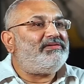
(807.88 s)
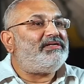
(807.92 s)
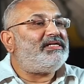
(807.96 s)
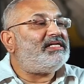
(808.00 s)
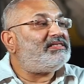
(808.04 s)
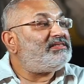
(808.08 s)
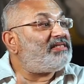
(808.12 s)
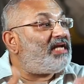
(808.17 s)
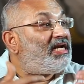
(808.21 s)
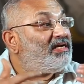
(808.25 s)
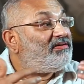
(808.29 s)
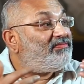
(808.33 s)
has
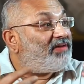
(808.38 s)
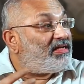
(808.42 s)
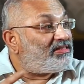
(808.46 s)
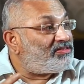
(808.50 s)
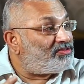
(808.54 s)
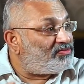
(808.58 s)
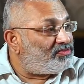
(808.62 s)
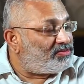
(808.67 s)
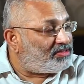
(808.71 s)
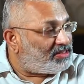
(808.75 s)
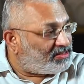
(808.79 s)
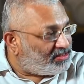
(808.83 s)
advanced
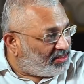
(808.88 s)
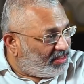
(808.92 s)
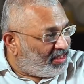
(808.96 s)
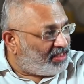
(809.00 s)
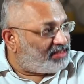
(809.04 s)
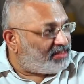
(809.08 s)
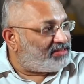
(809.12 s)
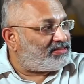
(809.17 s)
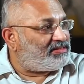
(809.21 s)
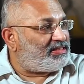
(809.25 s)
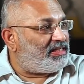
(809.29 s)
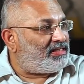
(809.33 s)
to such an
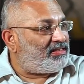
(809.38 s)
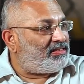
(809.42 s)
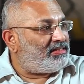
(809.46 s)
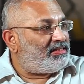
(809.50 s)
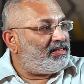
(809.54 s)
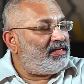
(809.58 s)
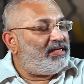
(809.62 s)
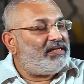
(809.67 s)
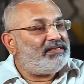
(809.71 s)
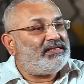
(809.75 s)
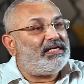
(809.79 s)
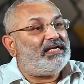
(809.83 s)
extent
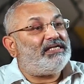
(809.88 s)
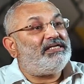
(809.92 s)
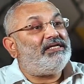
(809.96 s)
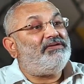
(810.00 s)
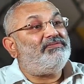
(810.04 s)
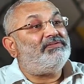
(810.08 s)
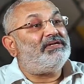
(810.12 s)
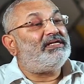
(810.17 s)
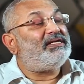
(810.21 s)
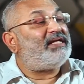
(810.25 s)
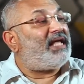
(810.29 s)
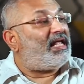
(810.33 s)
that
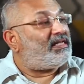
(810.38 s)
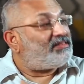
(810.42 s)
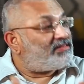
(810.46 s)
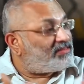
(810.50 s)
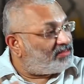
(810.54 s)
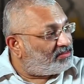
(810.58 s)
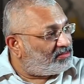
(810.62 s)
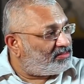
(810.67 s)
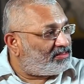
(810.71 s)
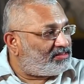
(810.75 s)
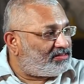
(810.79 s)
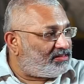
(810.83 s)
even cancer
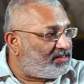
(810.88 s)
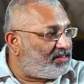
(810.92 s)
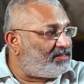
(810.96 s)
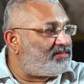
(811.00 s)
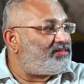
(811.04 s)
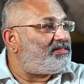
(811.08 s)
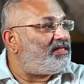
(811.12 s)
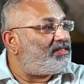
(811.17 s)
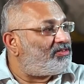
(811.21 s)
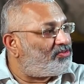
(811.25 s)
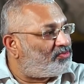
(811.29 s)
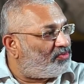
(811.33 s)
surgery is
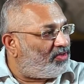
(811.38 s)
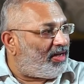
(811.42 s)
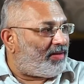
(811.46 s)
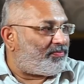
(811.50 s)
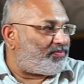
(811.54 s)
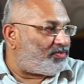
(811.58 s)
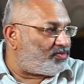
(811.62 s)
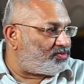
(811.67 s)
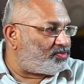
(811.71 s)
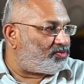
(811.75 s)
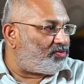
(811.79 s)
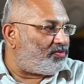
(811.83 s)
done through
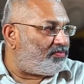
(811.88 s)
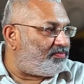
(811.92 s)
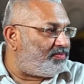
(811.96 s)
laparoscopy.